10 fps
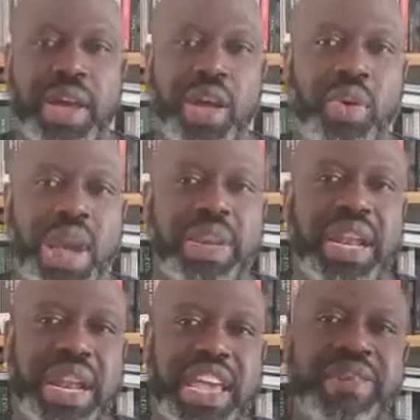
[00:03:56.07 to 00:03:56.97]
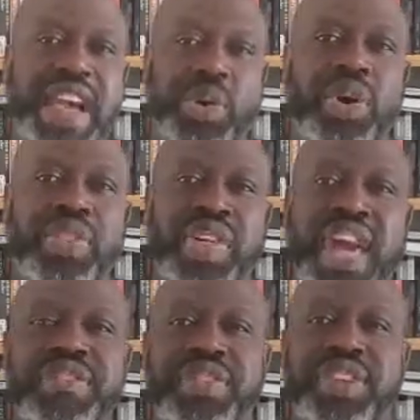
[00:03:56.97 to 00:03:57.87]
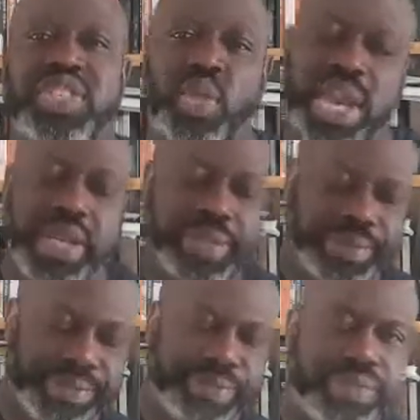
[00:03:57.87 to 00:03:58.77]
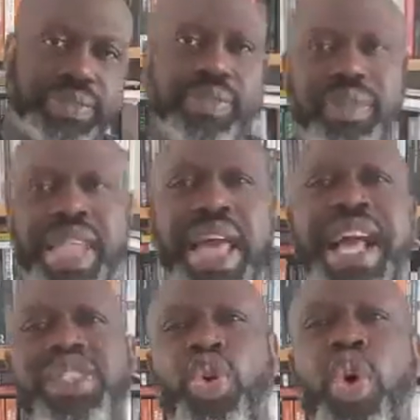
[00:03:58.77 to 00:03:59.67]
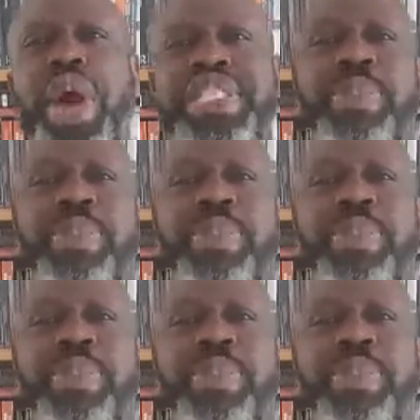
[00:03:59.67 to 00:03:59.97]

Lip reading: Well, I'm going to leave that one there for this week. As always, it's a